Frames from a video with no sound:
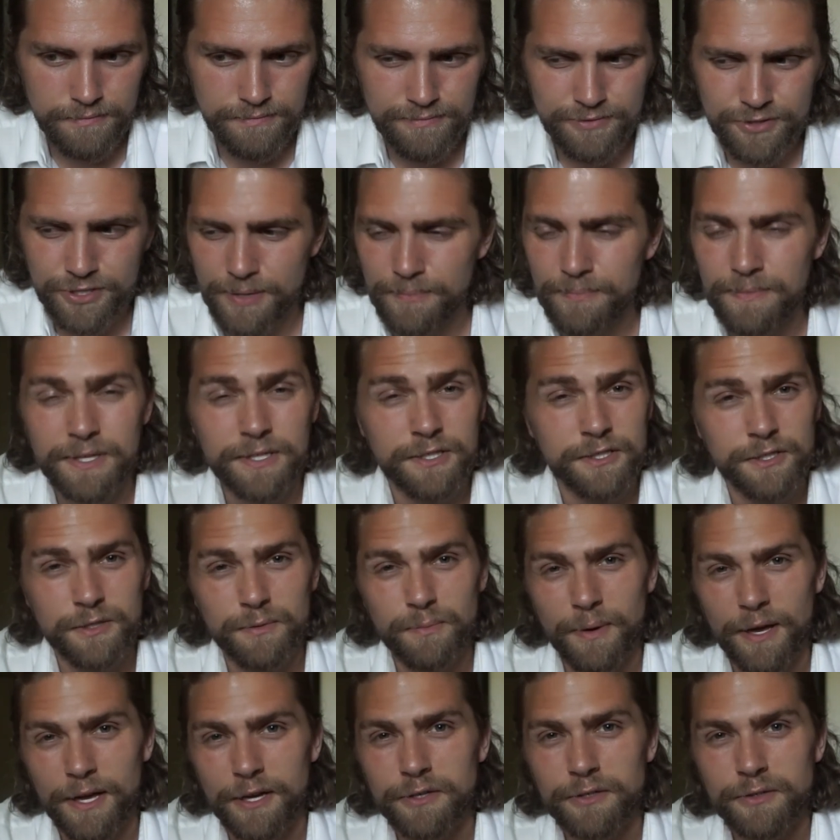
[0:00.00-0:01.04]
something
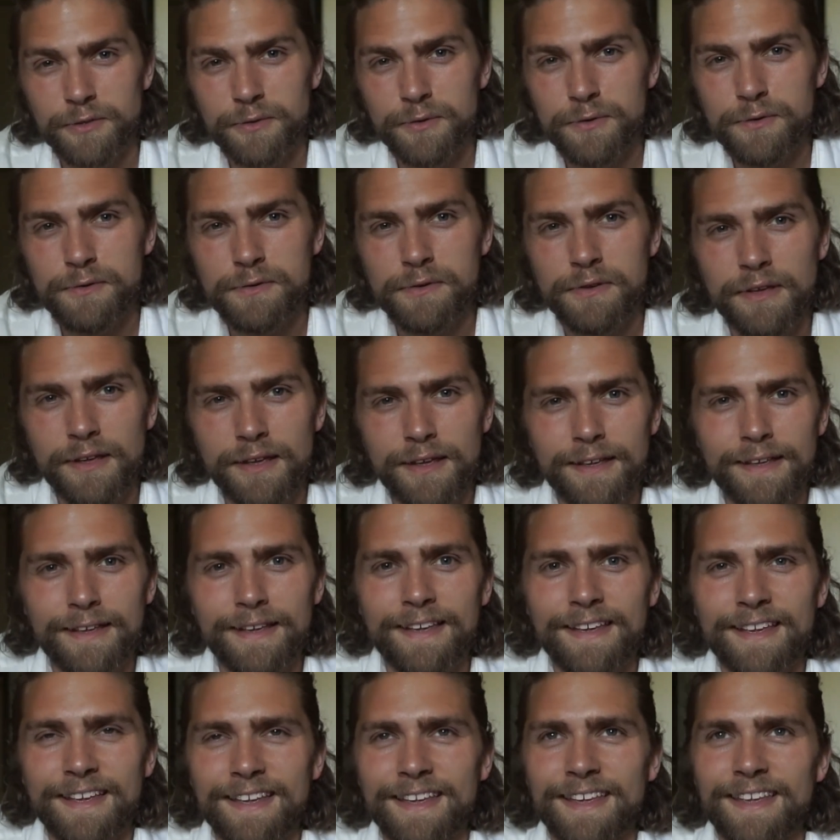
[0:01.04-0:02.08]
special.
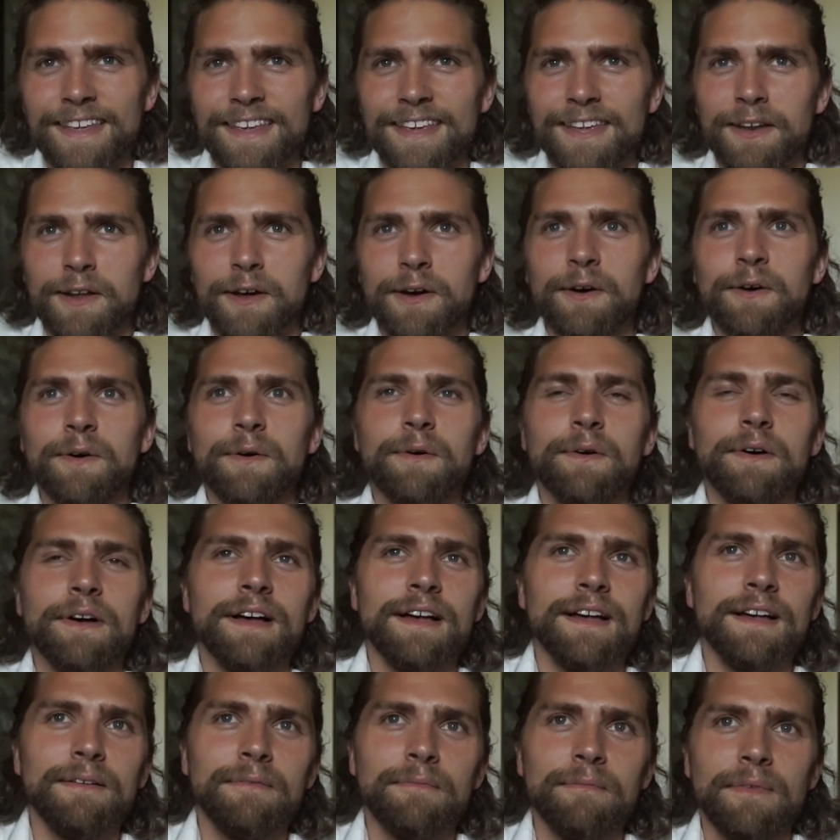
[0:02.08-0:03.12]

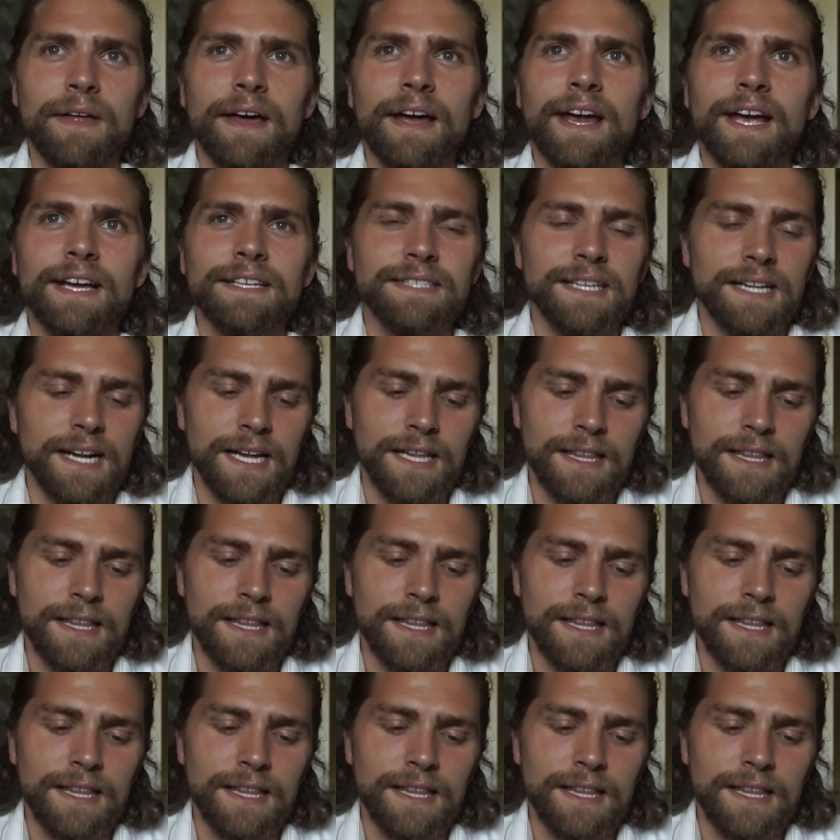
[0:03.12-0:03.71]
Like I said, I